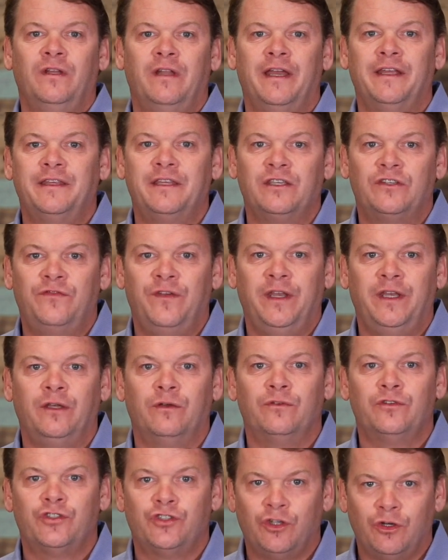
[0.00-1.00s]
you like this
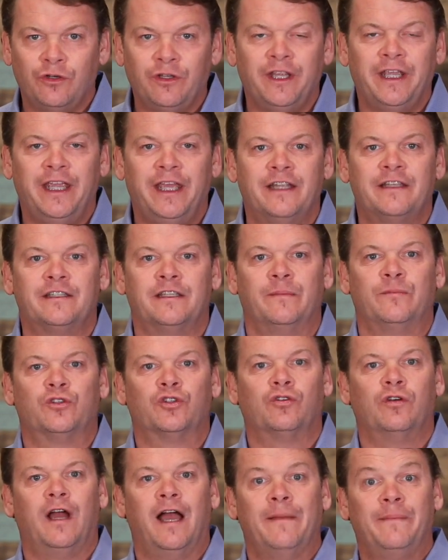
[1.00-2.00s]
video, certainly hit
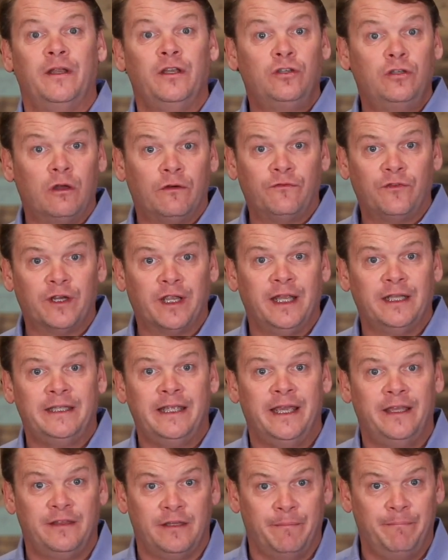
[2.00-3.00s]
subscribe, and don't forget
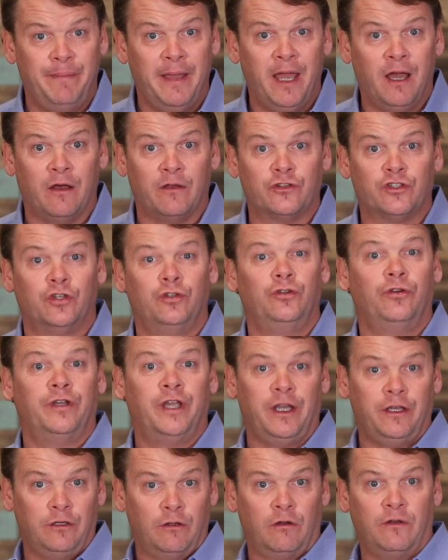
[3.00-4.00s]
to hit the bell so you'll
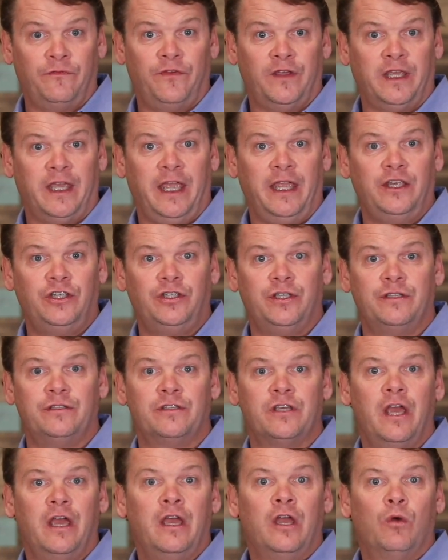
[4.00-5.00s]
get
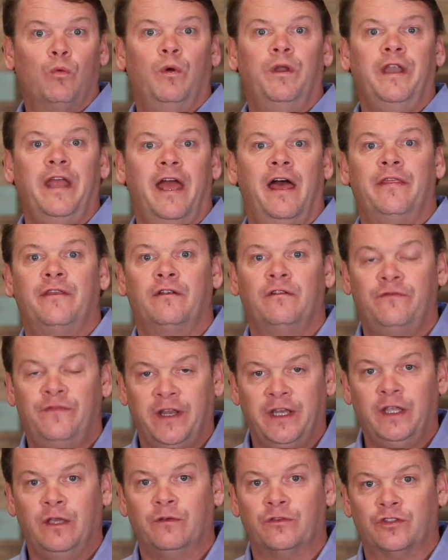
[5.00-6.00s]
notifications when other
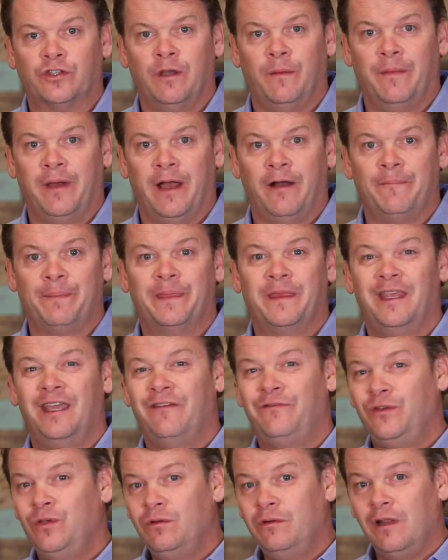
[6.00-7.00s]
videos come out.
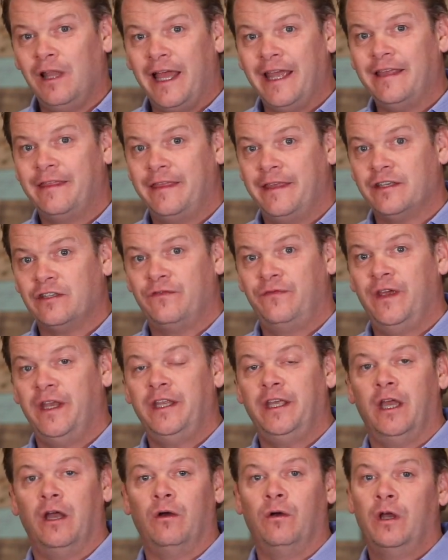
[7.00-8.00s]
If you like this
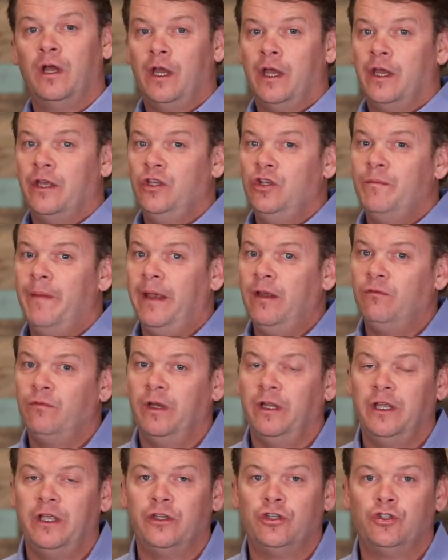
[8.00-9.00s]
video, you might really